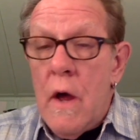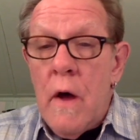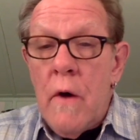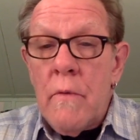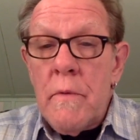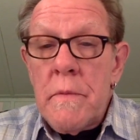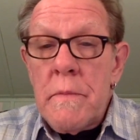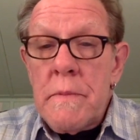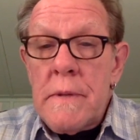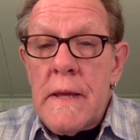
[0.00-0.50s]

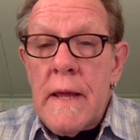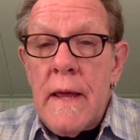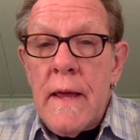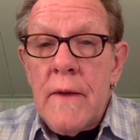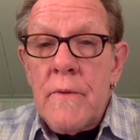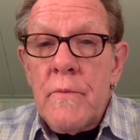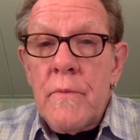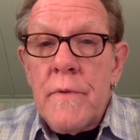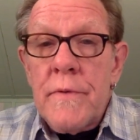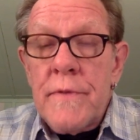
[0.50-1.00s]
We
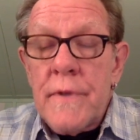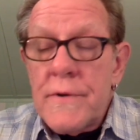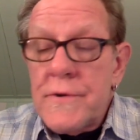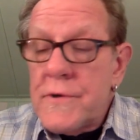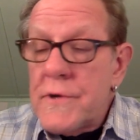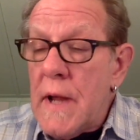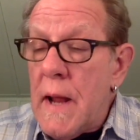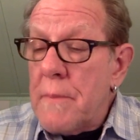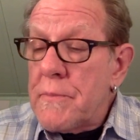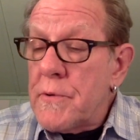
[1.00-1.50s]
began with a
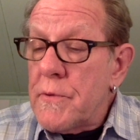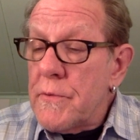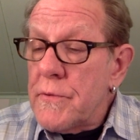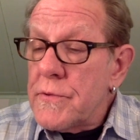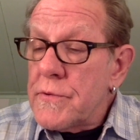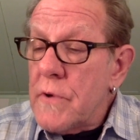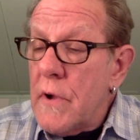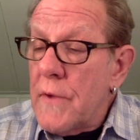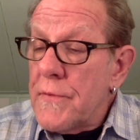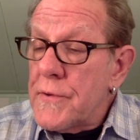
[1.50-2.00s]
chapter that
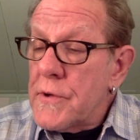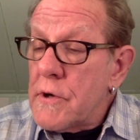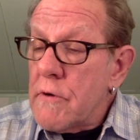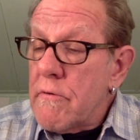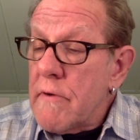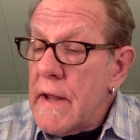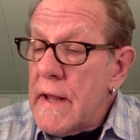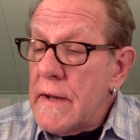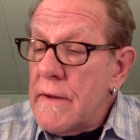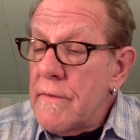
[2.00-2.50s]
was called The
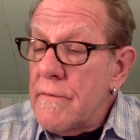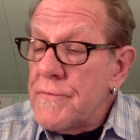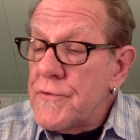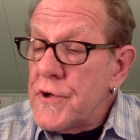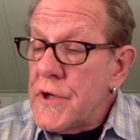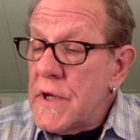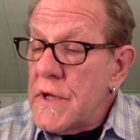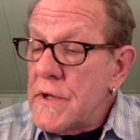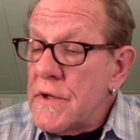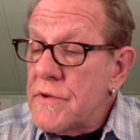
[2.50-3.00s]
Creative
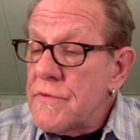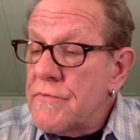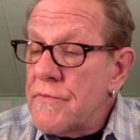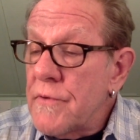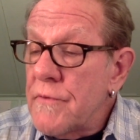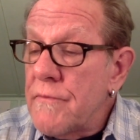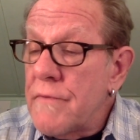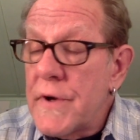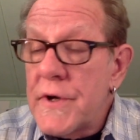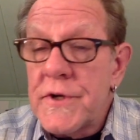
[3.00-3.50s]
Genius
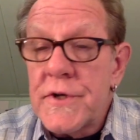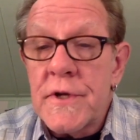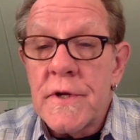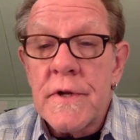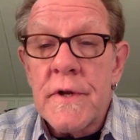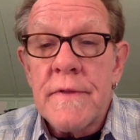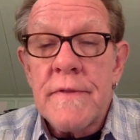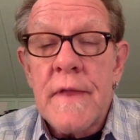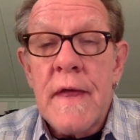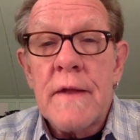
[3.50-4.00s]
for
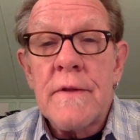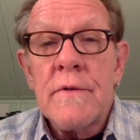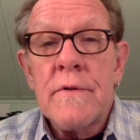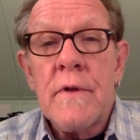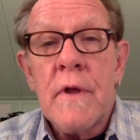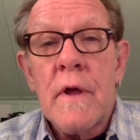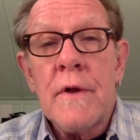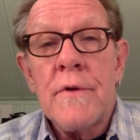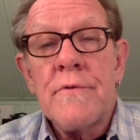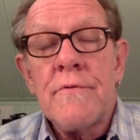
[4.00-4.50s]
Vision, and that
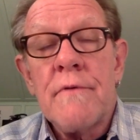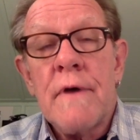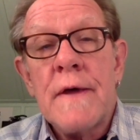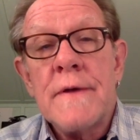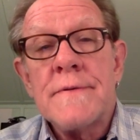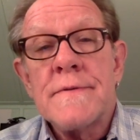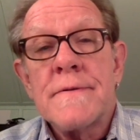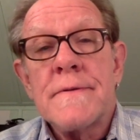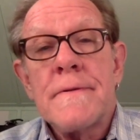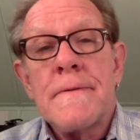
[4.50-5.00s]

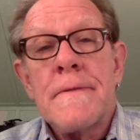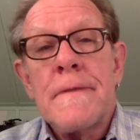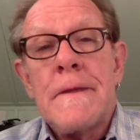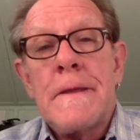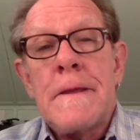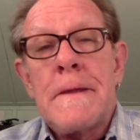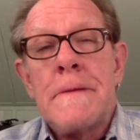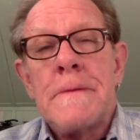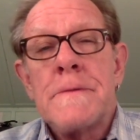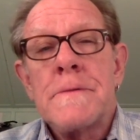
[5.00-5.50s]
addressed
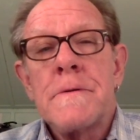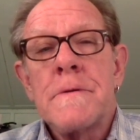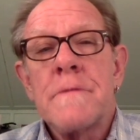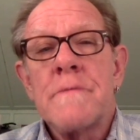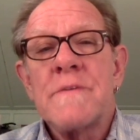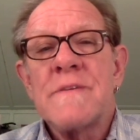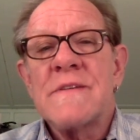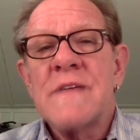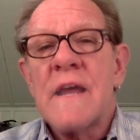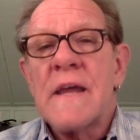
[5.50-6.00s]
the sort
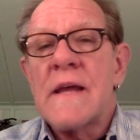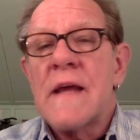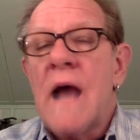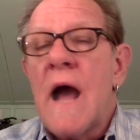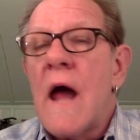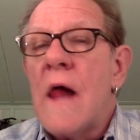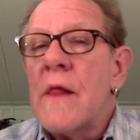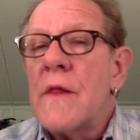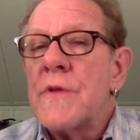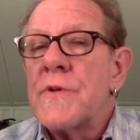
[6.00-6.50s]
of
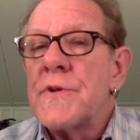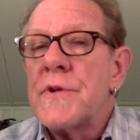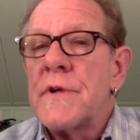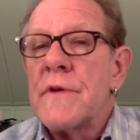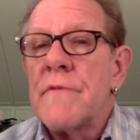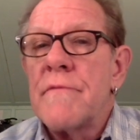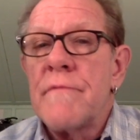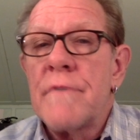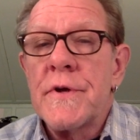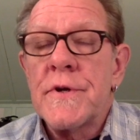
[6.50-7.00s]
psychology
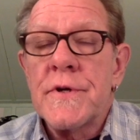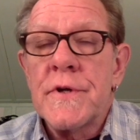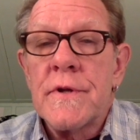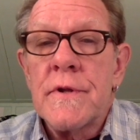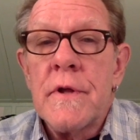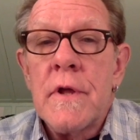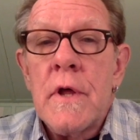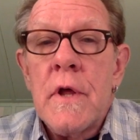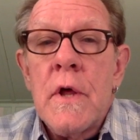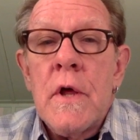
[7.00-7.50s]
of
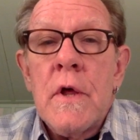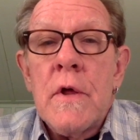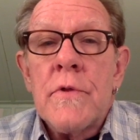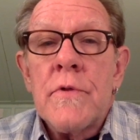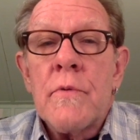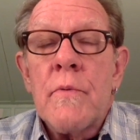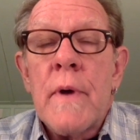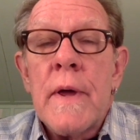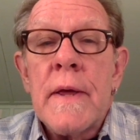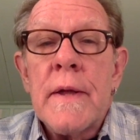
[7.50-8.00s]
vision,
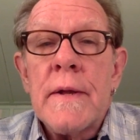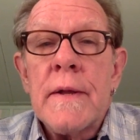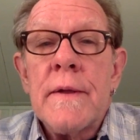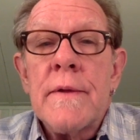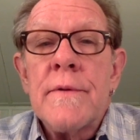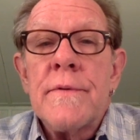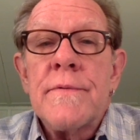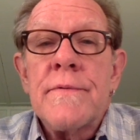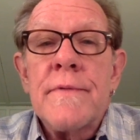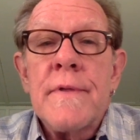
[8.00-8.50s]
the way it
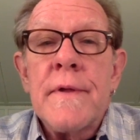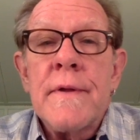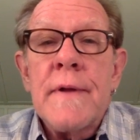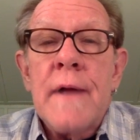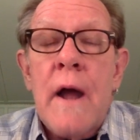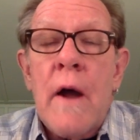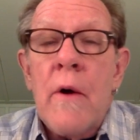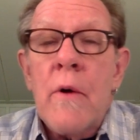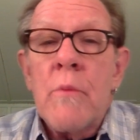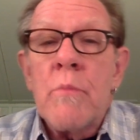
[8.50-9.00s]
is that
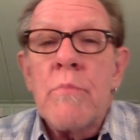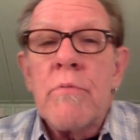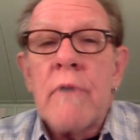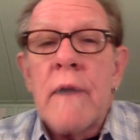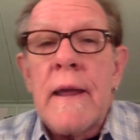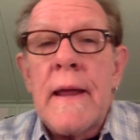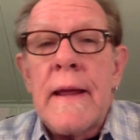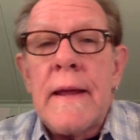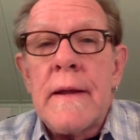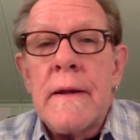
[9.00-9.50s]
our
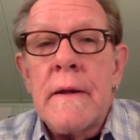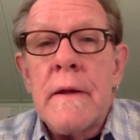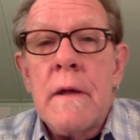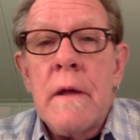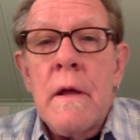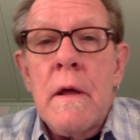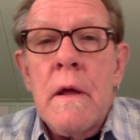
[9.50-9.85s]
brain